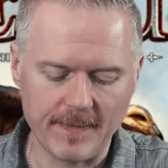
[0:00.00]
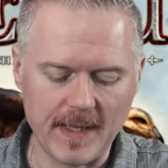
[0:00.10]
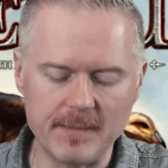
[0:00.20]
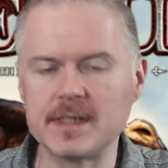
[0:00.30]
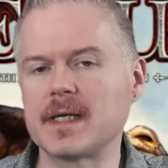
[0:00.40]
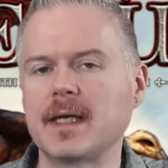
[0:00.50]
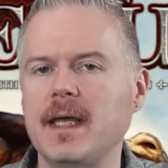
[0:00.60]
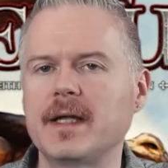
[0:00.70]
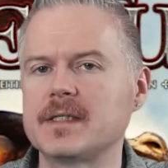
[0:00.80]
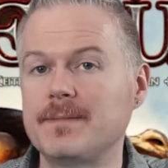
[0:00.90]
That means I
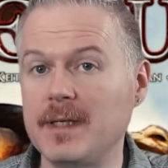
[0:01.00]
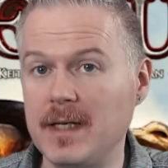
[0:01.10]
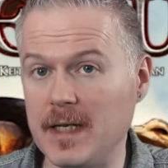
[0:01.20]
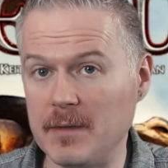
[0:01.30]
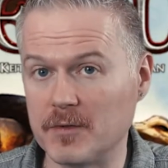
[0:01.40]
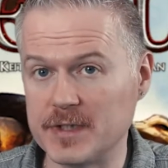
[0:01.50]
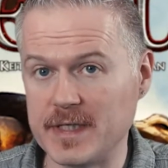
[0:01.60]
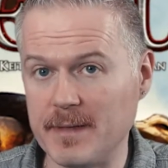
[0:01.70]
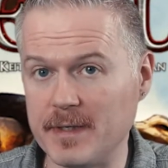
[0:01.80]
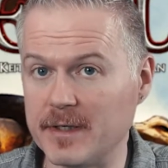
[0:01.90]
cannot spend any more
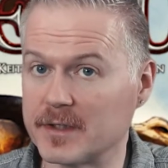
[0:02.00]
stamina here,